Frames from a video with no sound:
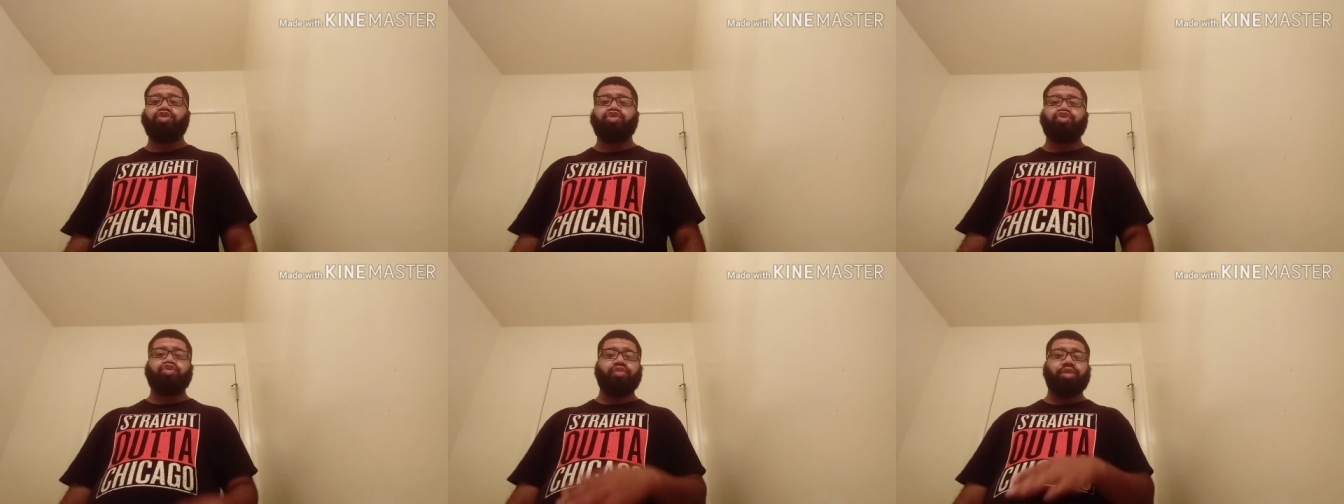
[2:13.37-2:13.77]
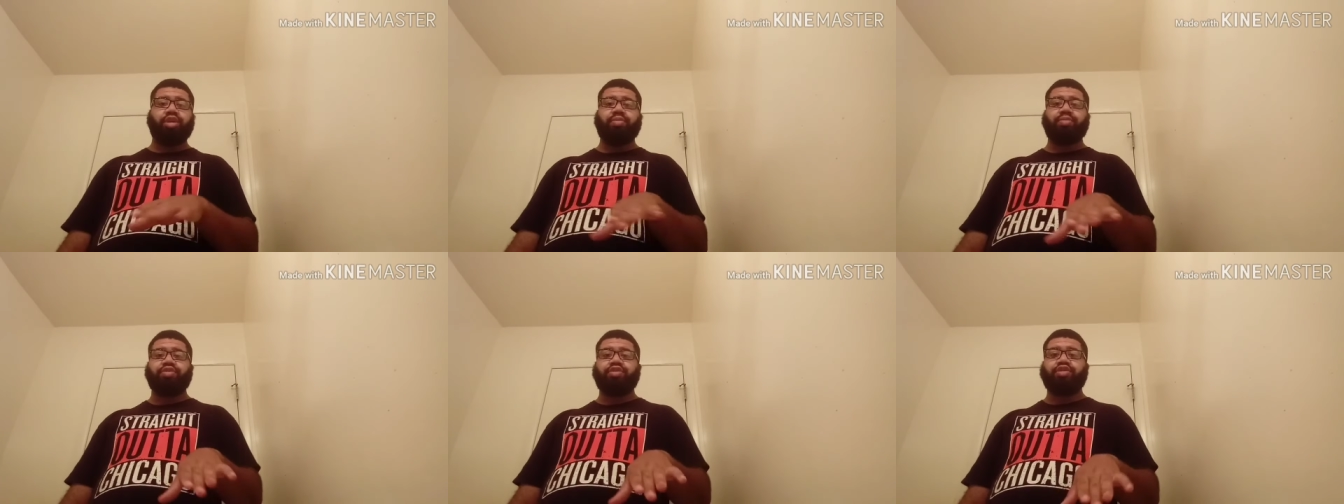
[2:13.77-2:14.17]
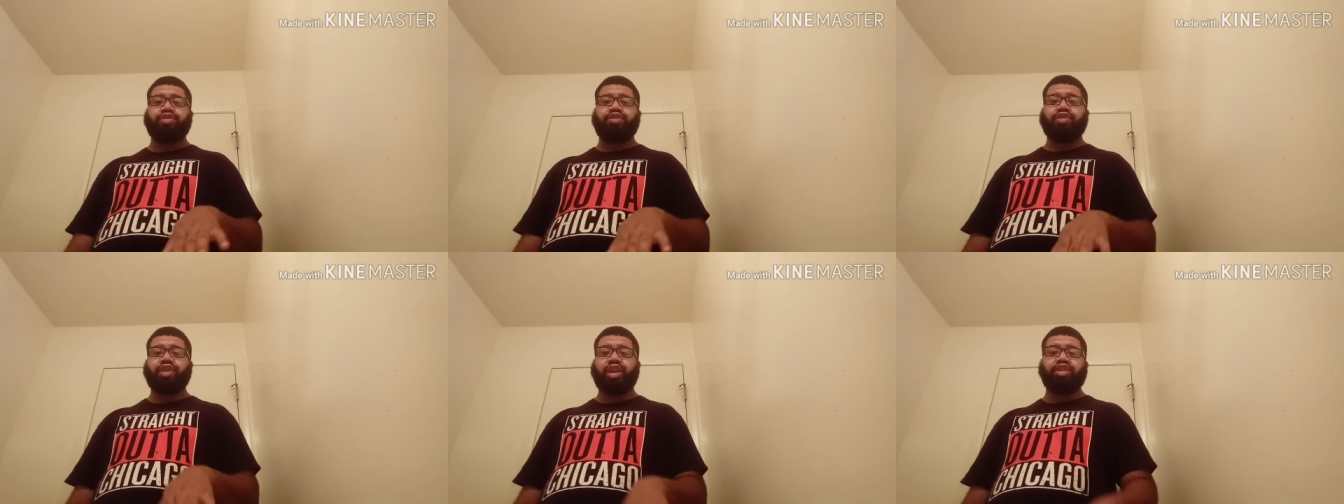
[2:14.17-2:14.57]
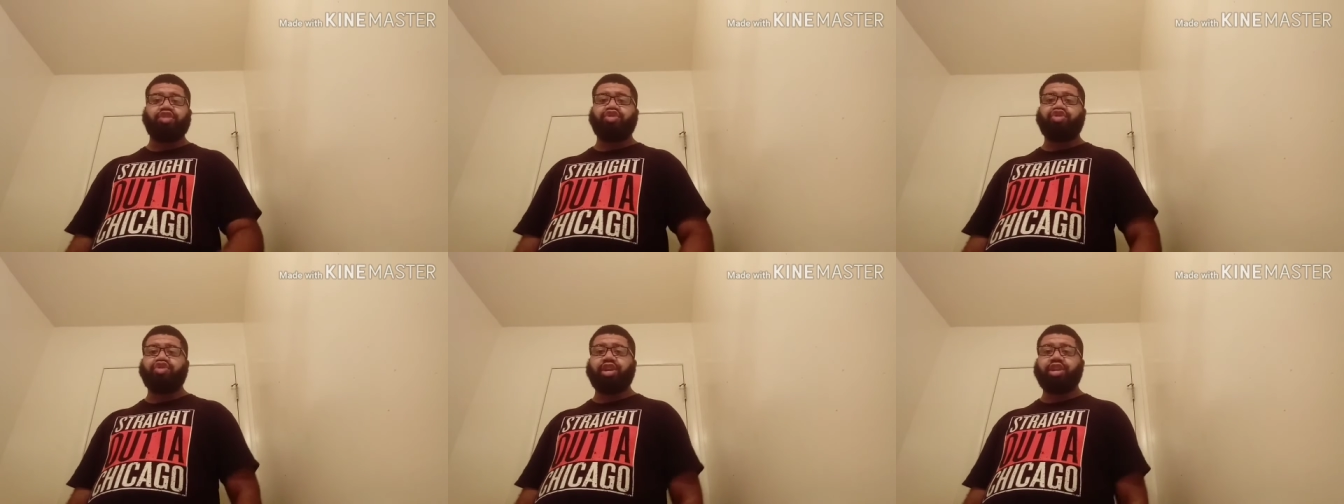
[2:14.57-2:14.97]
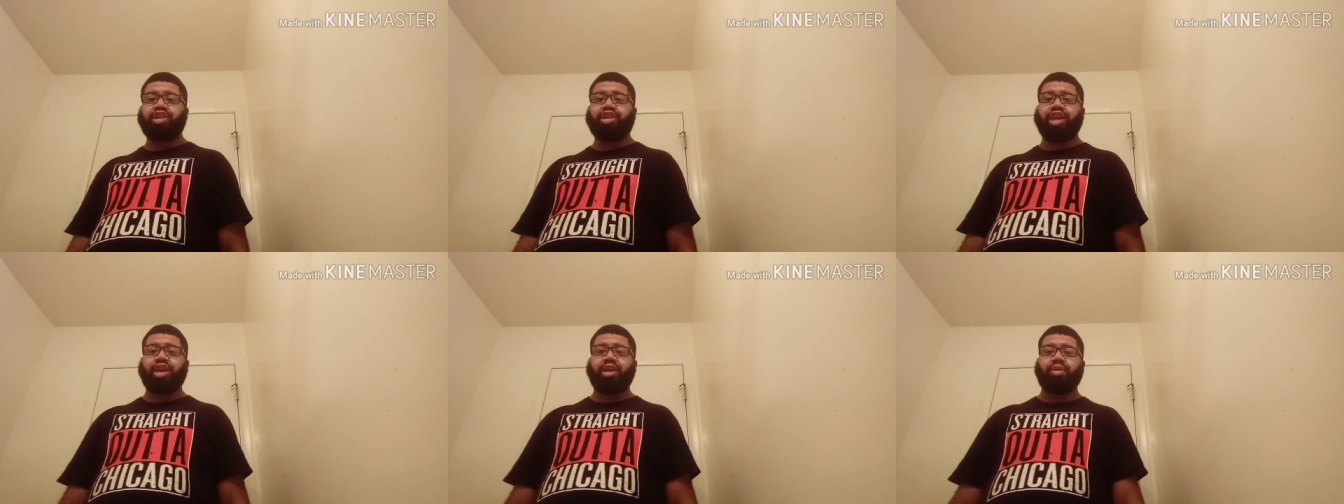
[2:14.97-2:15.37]
streams taken
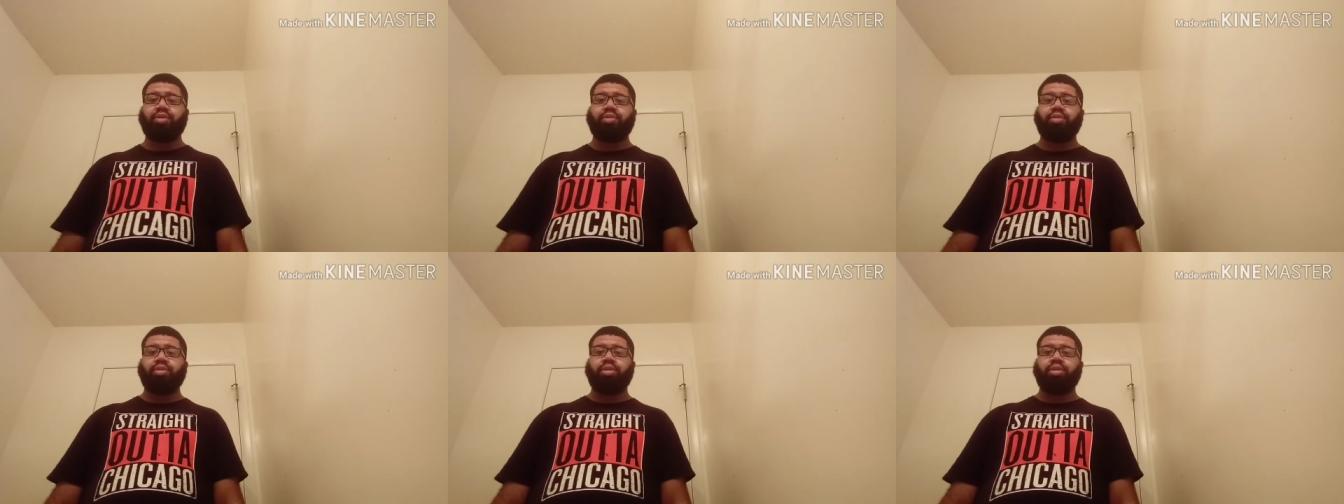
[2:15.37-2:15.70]
shut down